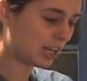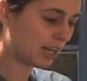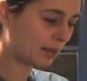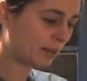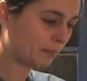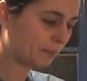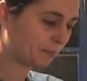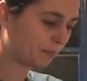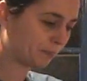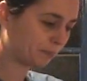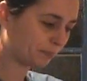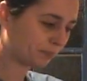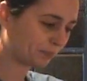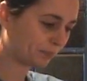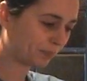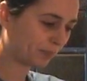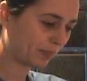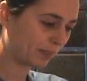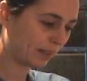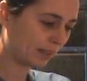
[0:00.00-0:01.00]

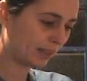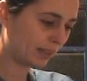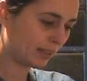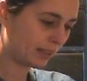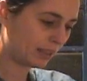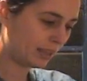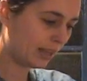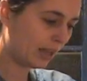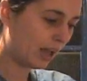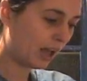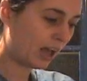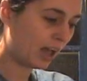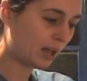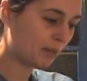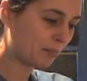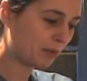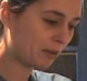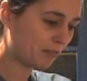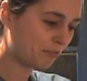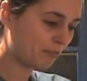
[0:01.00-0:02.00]
I
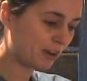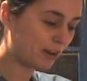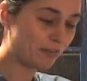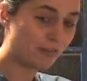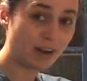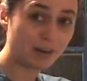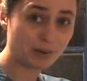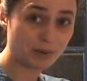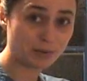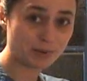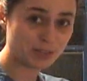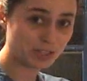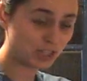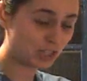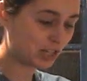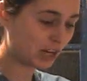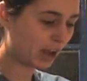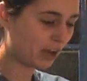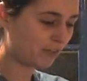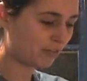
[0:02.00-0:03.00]
had my friend round who was a
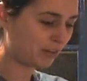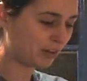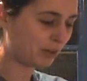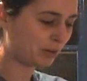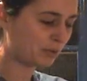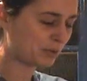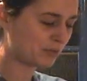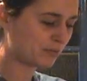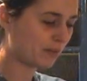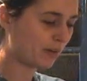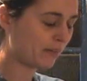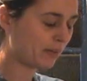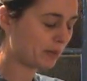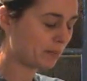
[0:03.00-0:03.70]
chef and he was very